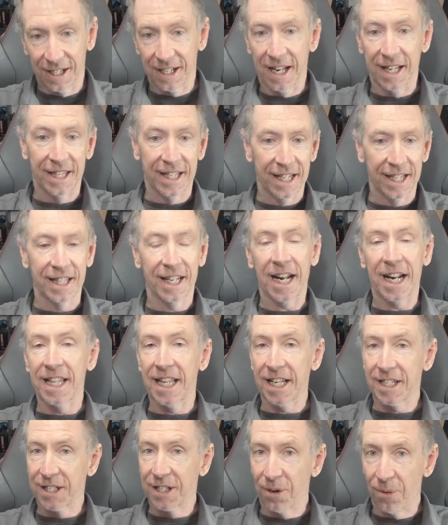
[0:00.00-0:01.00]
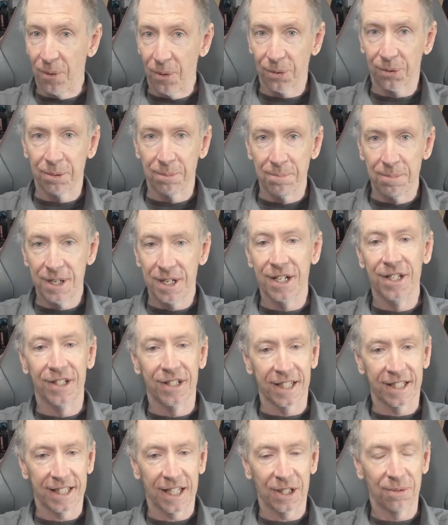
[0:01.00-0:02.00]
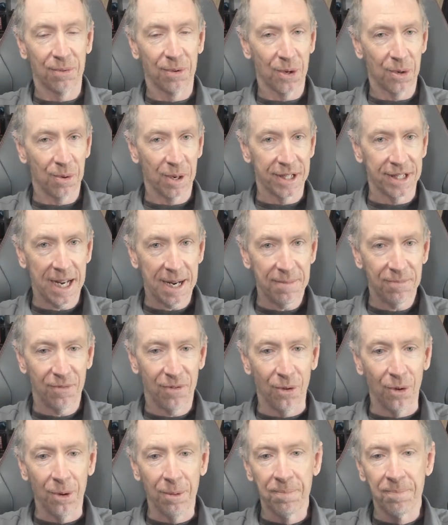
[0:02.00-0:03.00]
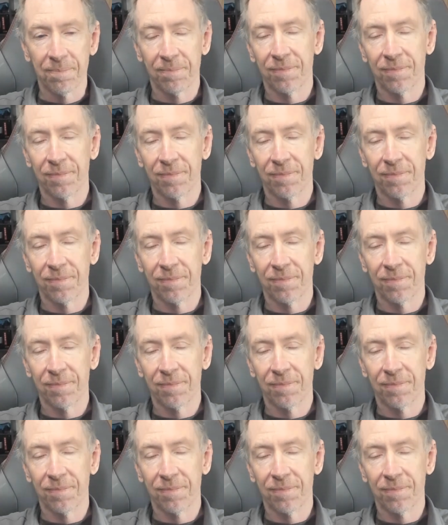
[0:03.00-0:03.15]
at the end of the day, that's the awesome mission success we always aim for.